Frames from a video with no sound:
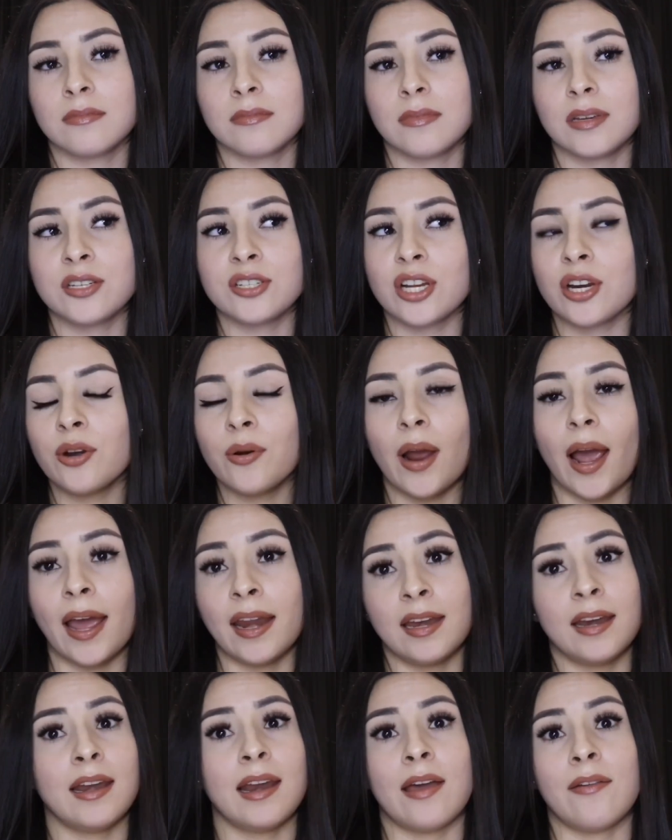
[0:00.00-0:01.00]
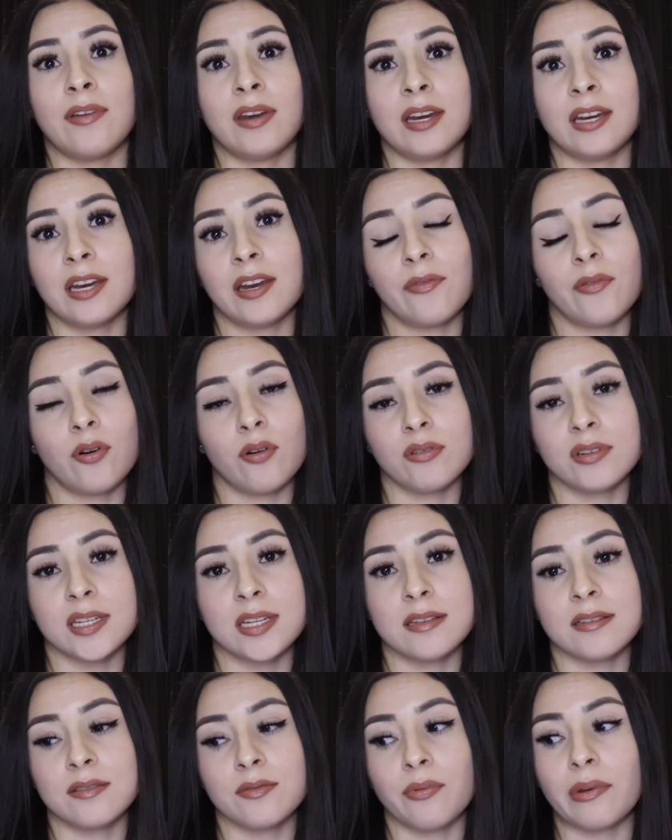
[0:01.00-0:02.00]
In general, I didn't have any
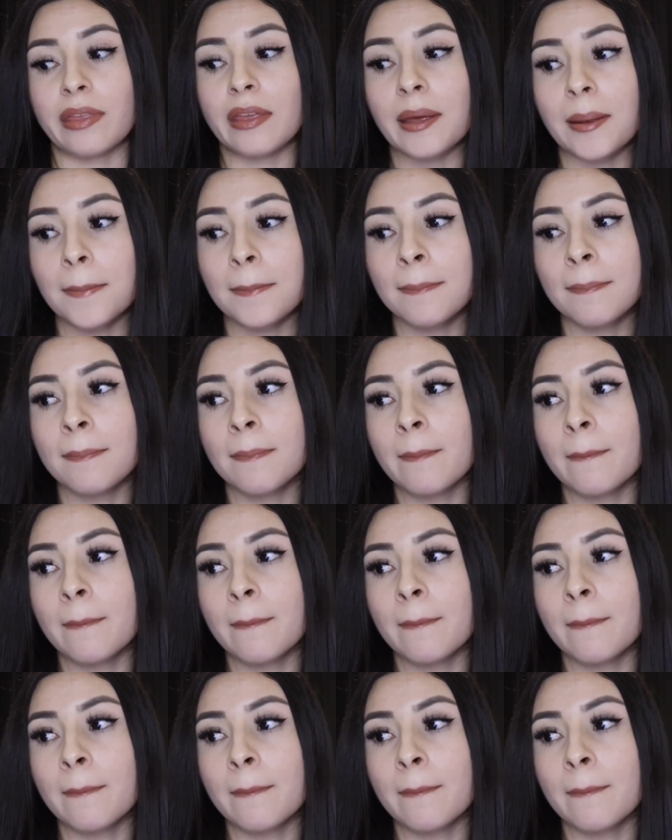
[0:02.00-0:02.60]
difficulties with him.